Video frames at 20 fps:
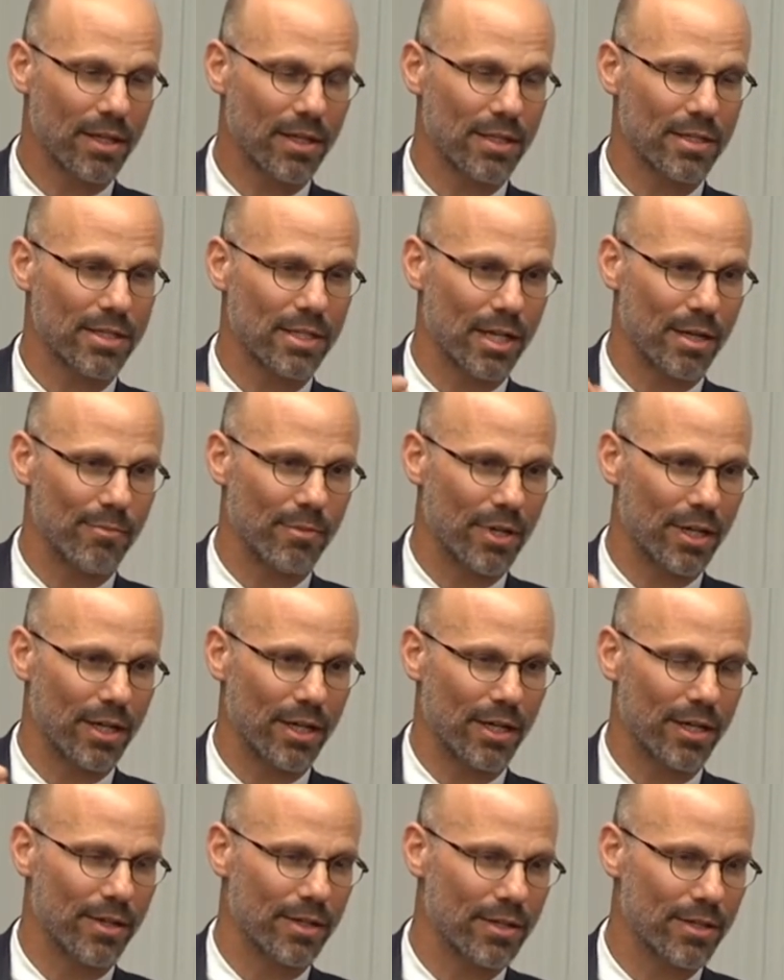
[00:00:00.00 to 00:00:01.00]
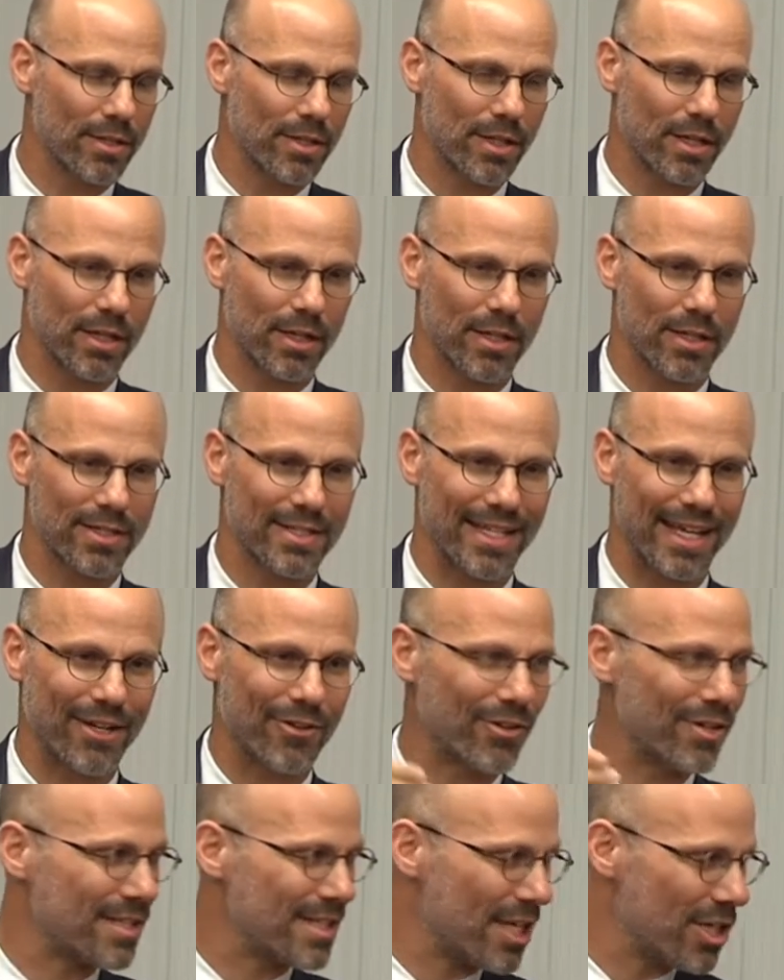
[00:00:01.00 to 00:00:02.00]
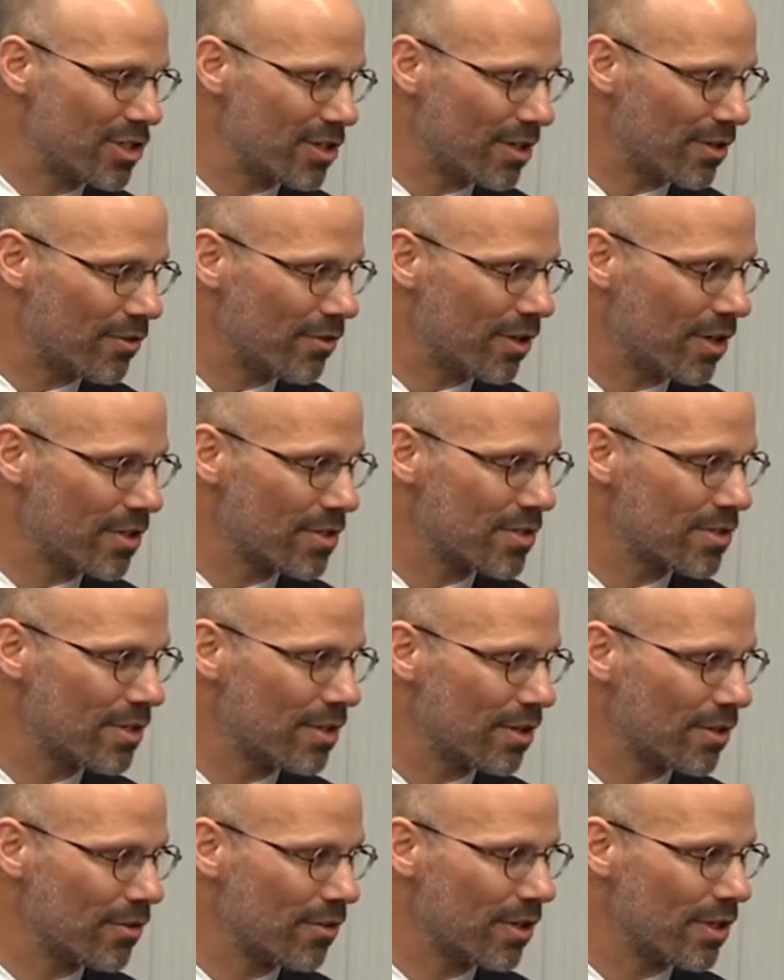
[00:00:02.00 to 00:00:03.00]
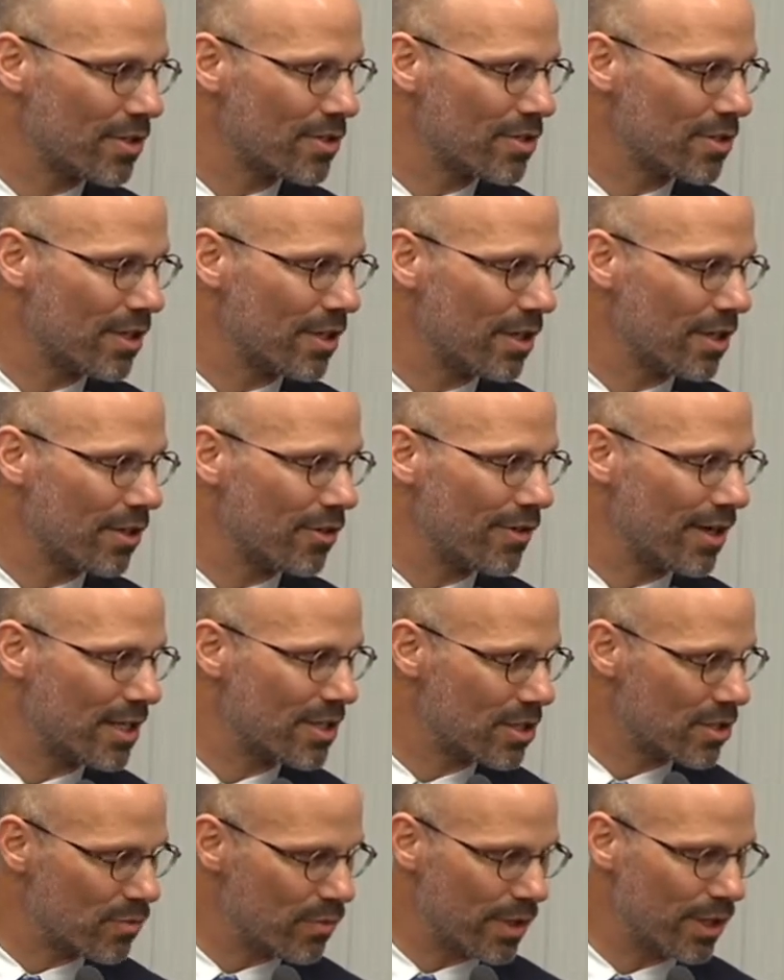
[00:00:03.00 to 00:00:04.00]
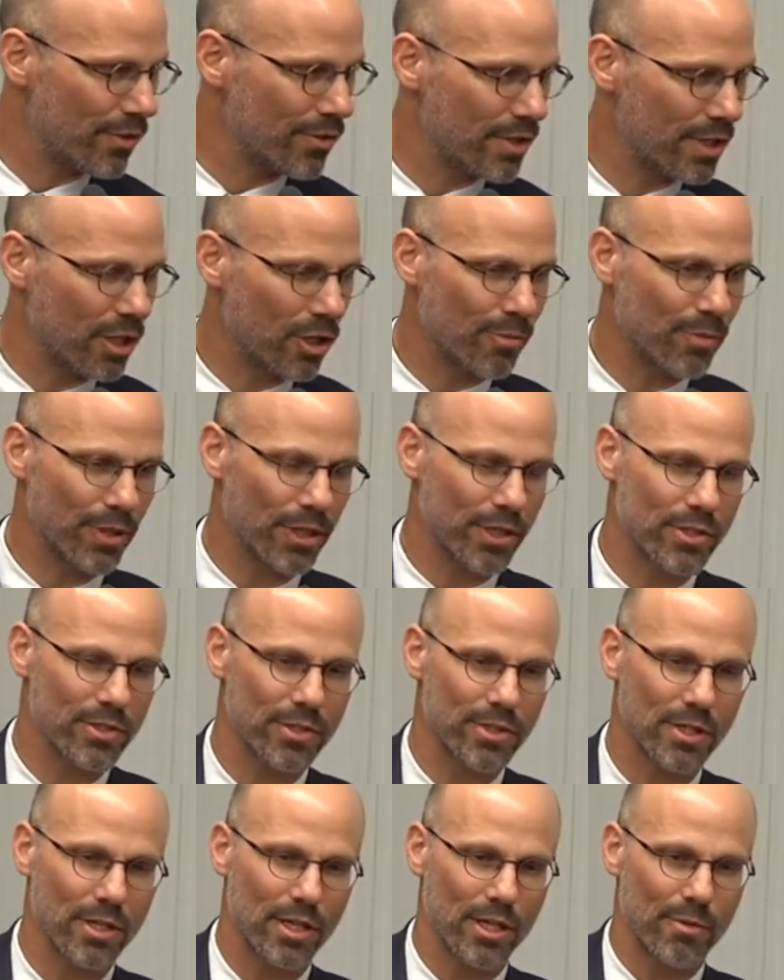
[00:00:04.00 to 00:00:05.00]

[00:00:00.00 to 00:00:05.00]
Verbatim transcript: some uh, uh, standardization across across uh, grants as well to help us.